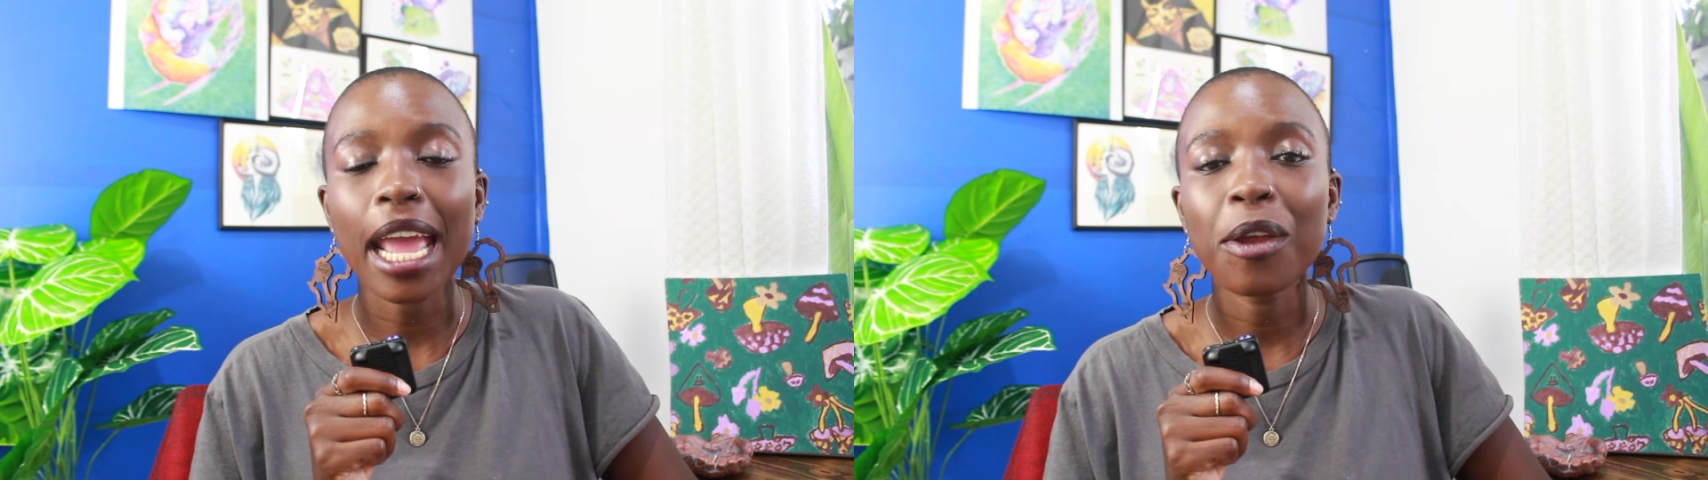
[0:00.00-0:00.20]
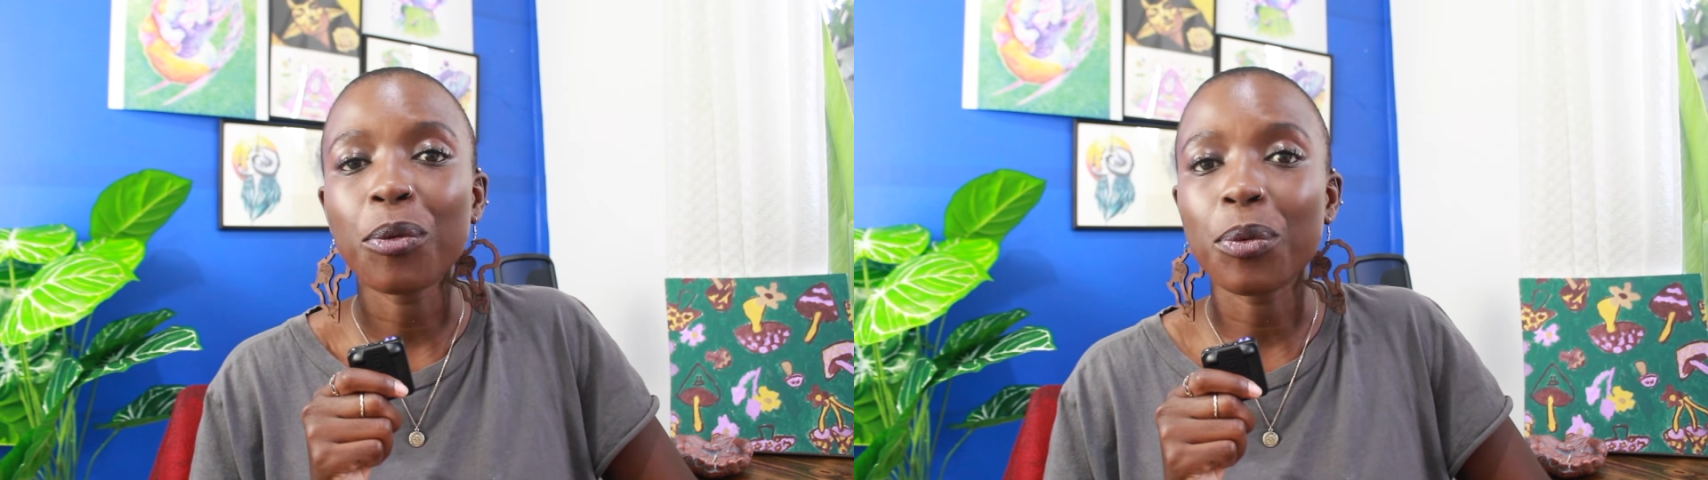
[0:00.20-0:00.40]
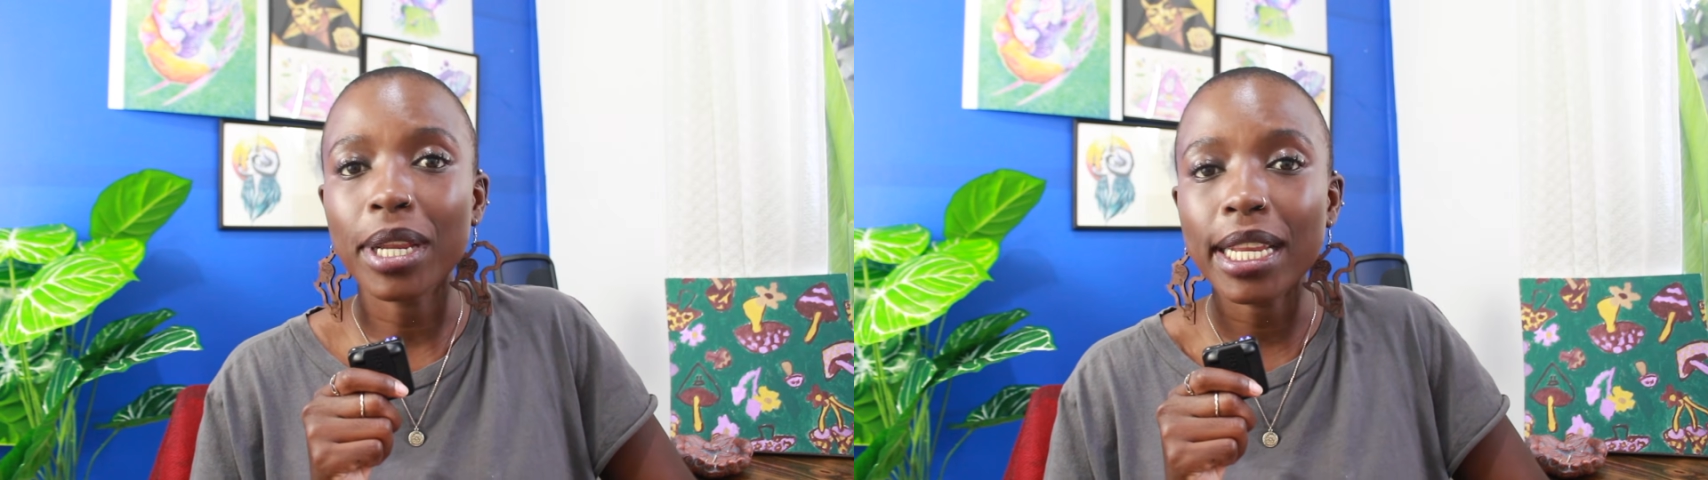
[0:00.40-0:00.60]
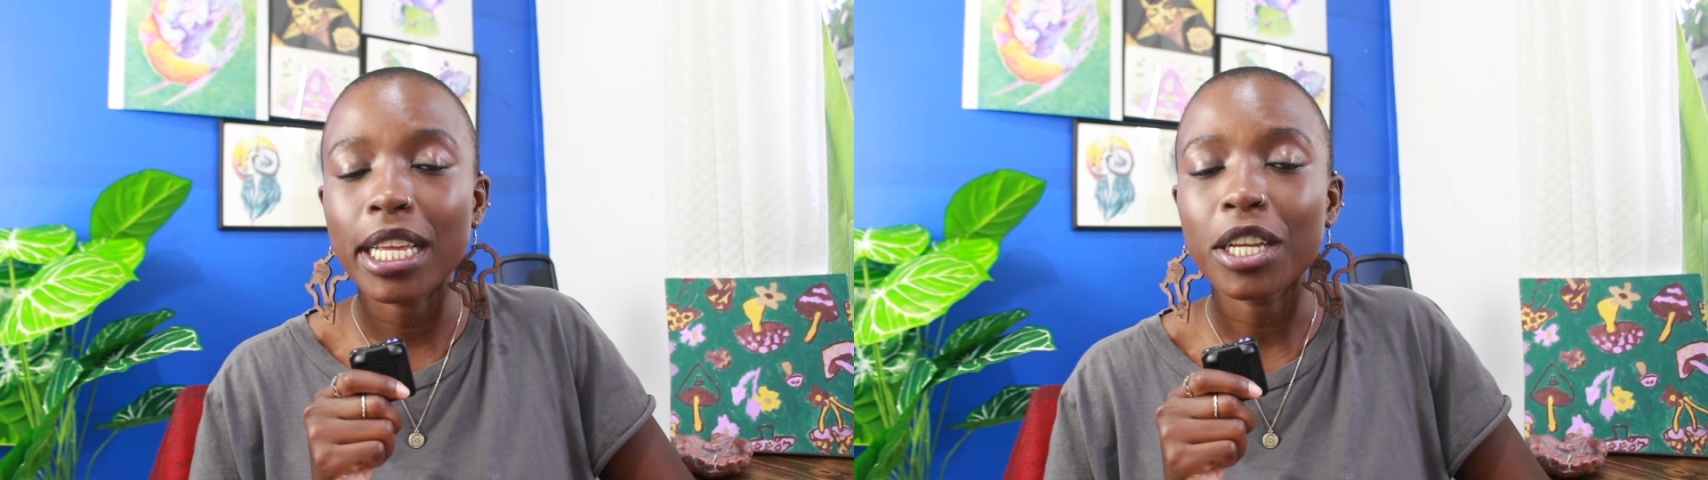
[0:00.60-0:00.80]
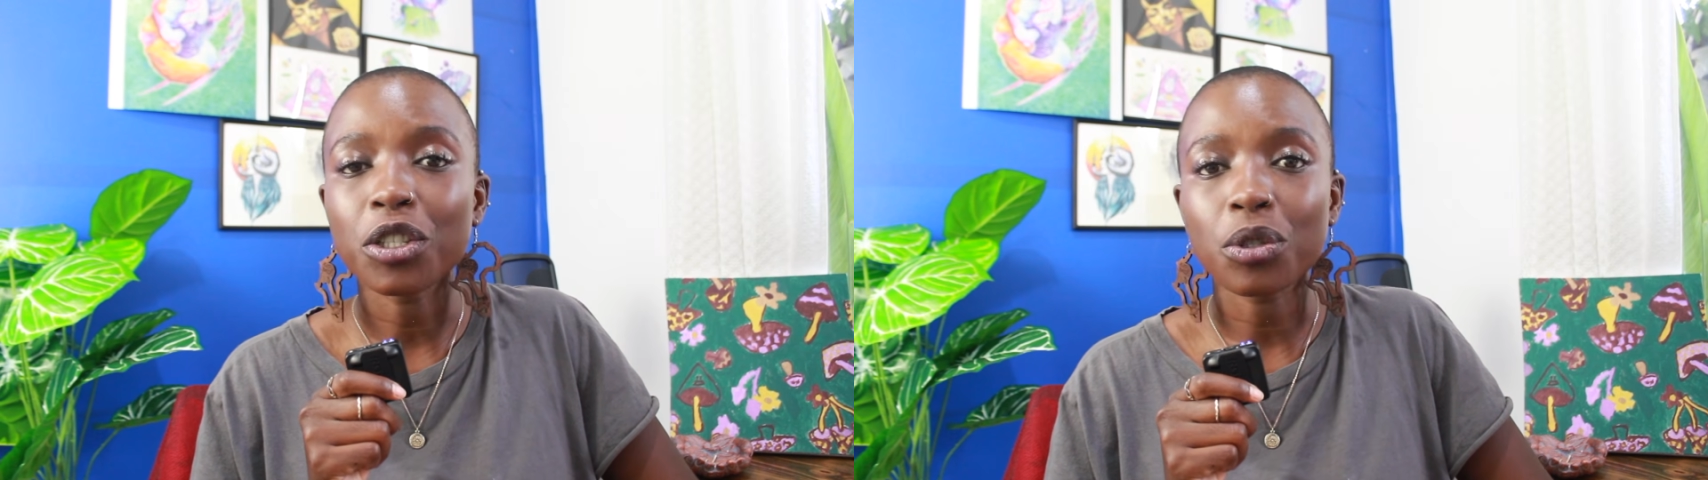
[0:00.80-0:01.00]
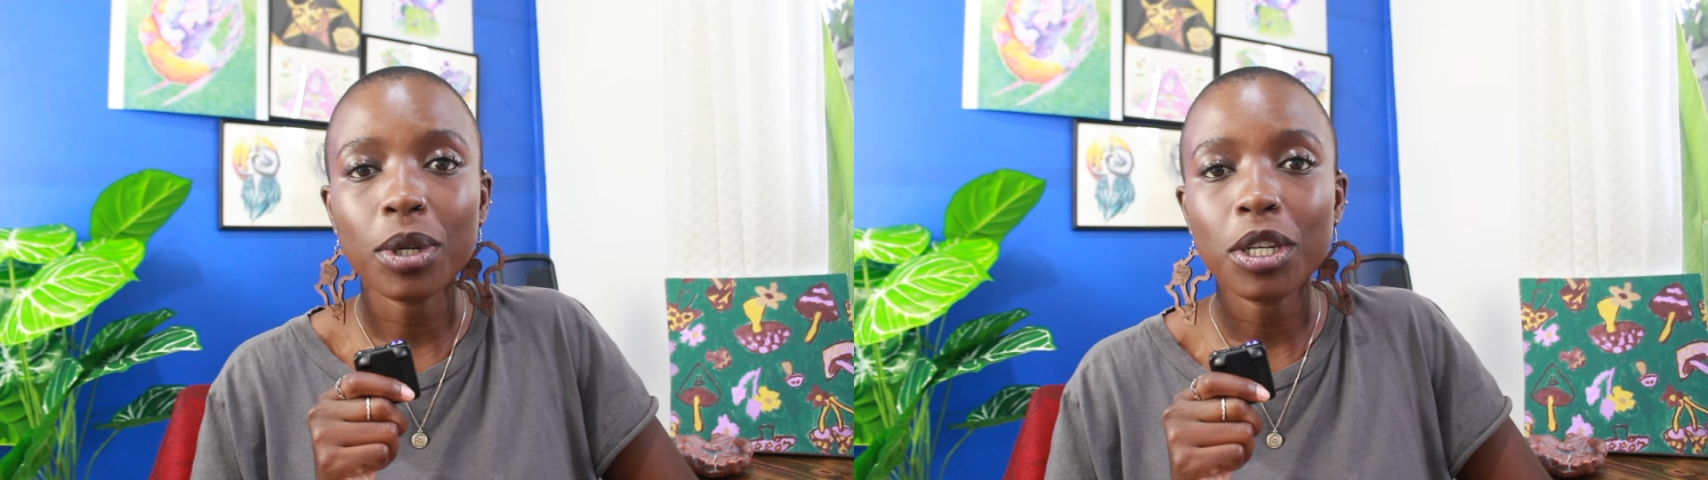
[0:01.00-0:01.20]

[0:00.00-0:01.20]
I really enjoy